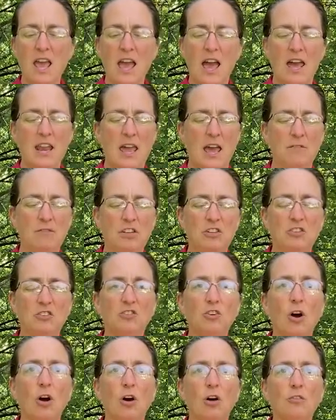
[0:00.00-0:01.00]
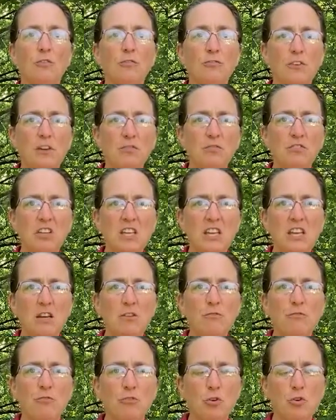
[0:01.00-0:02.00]
and have installed
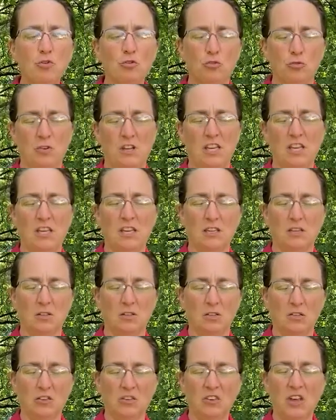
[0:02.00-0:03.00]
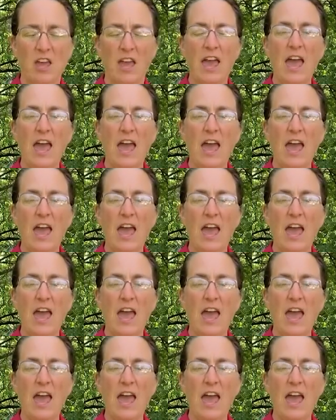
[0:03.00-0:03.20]
15 fruit tree guilds